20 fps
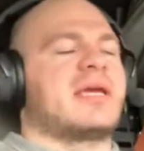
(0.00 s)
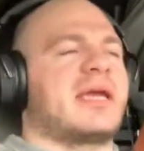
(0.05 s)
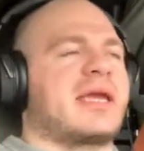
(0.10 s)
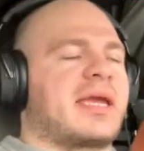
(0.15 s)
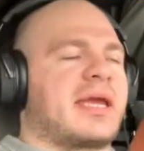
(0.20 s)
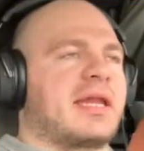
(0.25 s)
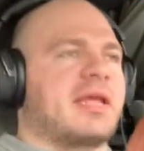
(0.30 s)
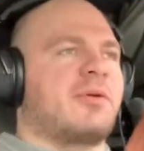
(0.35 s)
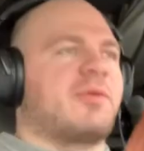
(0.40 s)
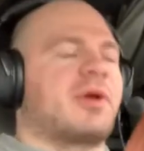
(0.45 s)

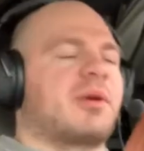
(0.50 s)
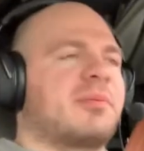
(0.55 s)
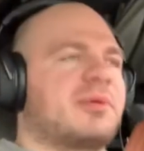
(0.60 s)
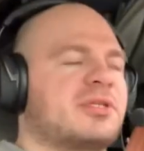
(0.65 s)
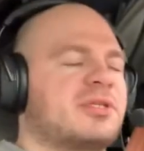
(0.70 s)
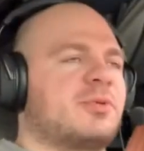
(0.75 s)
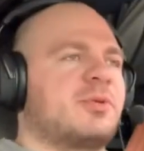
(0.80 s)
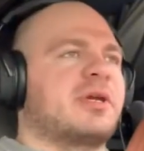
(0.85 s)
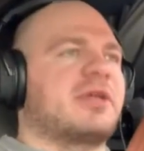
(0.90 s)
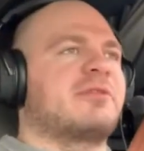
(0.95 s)
anywhere
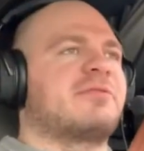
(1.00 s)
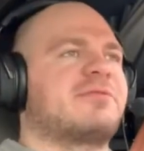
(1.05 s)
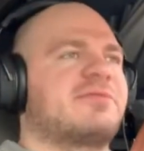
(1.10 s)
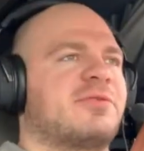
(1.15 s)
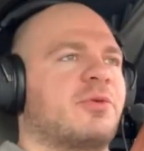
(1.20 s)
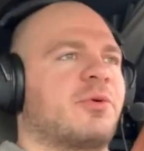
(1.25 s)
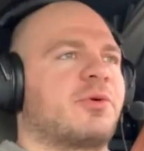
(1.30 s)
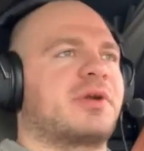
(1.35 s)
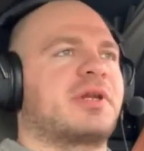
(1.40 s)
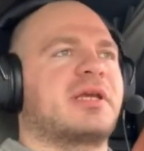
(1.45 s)
between
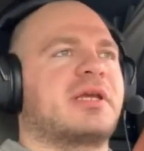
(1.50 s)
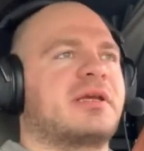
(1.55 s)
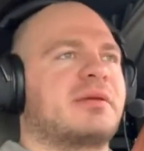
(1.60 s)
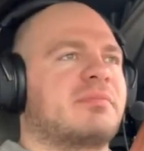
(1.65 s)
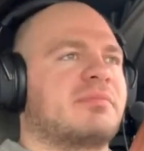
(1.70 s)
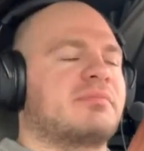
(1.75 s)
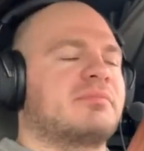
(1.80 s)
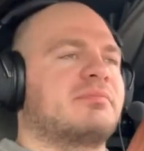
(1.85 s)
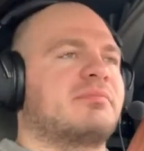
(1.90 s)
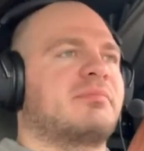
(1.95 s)
40
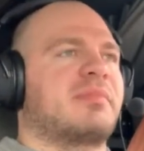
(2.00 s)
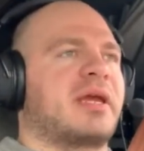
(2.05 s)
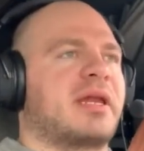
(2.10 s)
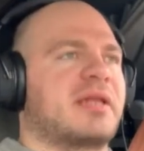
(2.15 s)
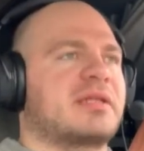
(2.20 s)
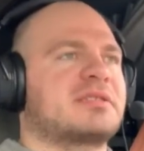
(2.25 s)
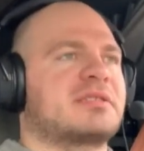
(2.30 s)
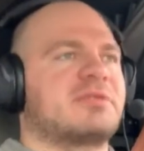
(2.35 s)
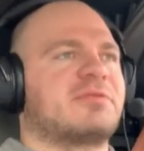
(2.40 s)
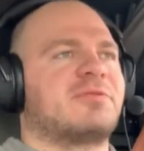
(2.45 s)

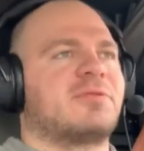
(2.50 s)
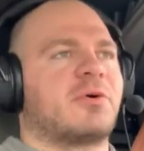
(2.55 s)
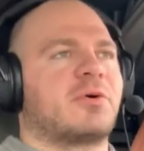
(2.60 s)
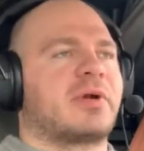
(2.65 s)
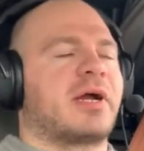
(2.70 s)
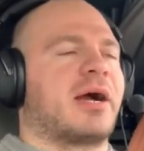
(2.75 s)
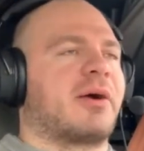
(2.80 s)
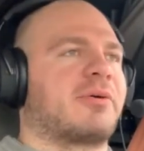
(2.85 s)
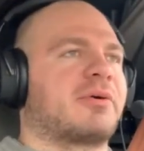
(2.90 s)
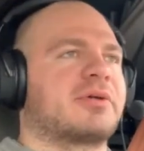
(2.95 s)
minutes and 4
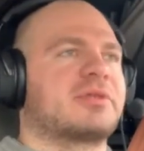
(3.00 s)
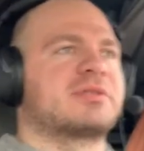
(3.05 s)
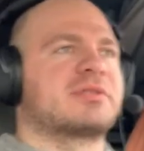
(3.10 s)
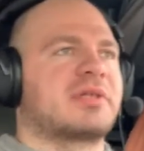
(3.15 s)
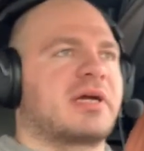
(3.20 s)
hours.